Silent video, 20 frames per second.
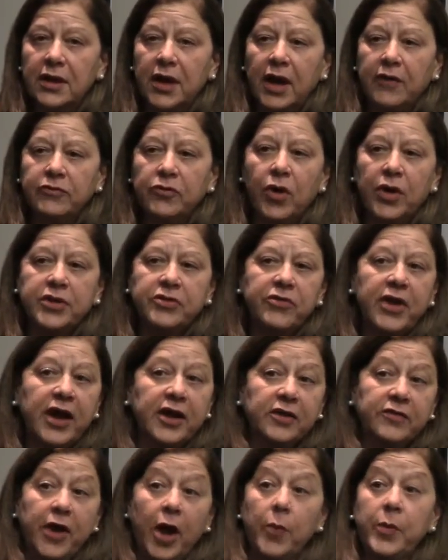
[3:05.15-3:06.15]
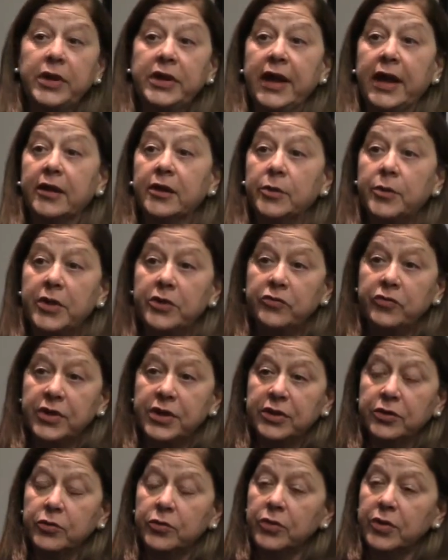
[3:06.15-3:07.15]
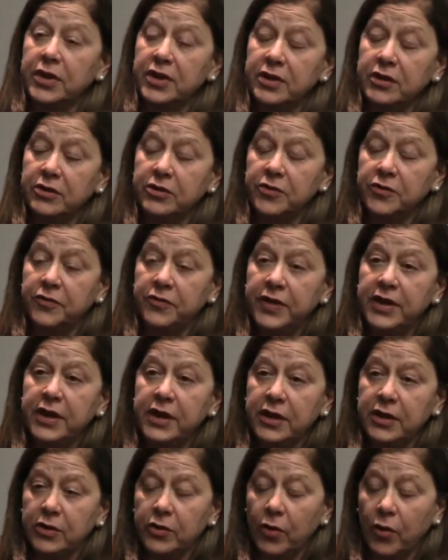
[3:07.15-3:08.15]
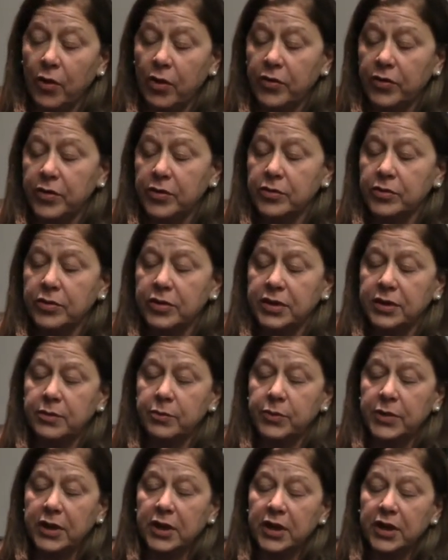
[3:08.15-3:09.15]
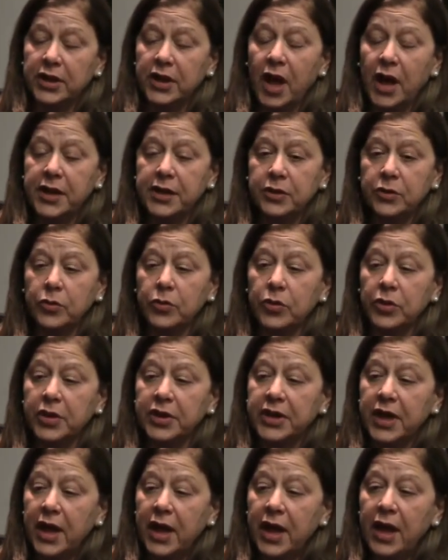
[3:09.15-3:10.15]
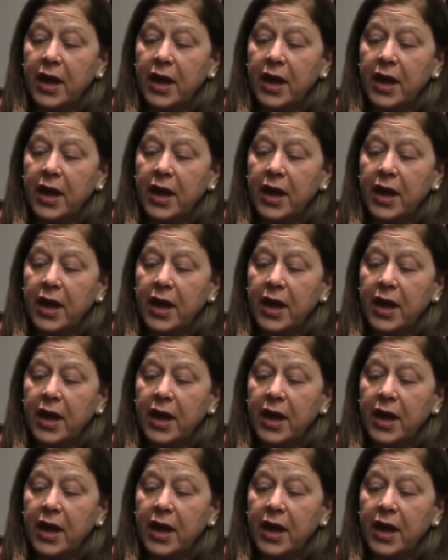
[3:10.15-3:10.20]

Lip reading: I've lost track of how many elementary schools to feed all those middle and high schools,